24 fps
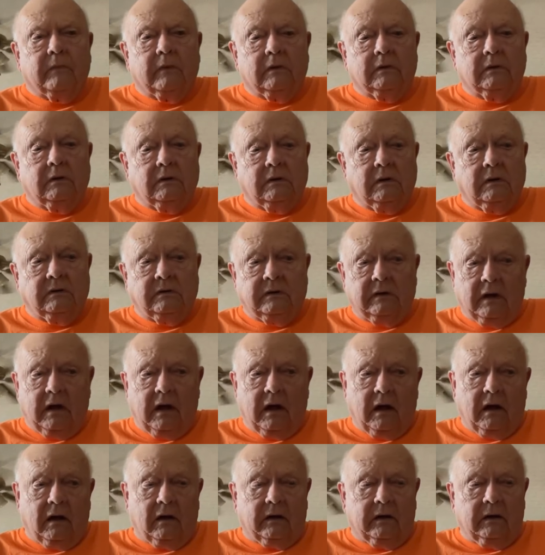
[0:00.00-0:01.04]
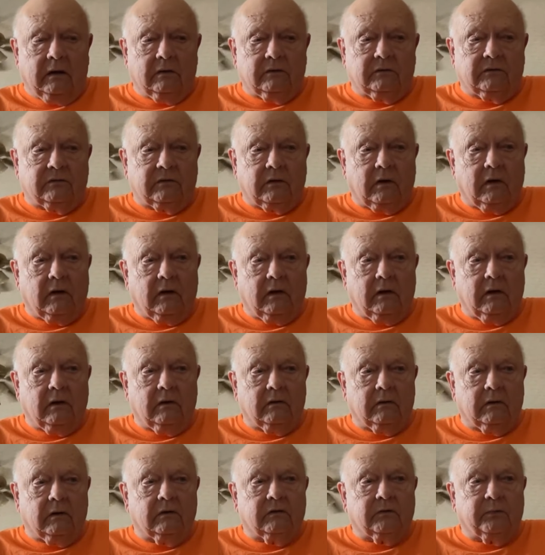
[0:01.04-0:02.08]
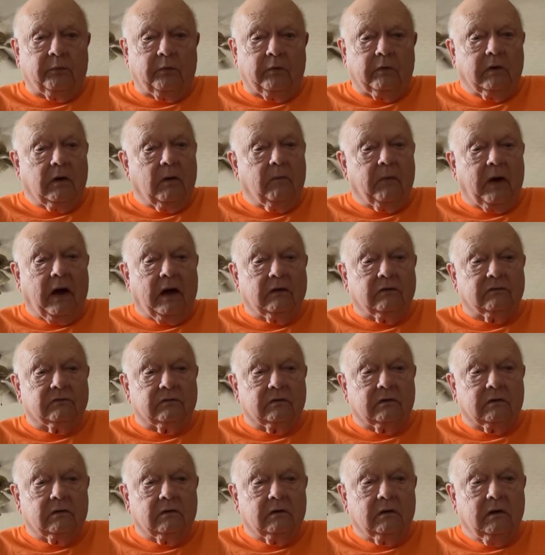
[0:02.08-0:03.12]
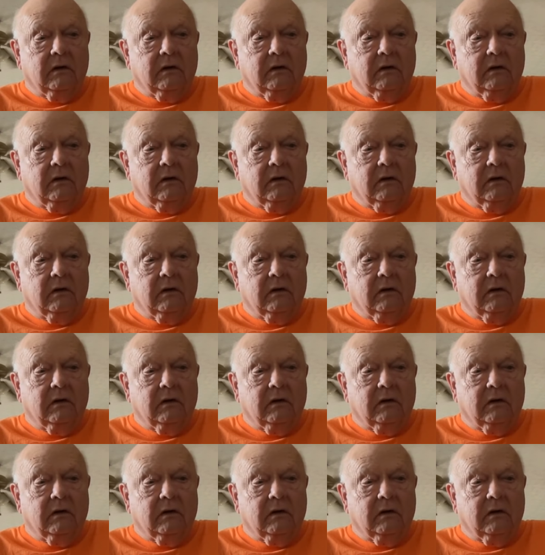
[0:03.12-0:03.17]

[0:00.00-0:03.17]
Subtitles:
yeah, it's pretty amazing.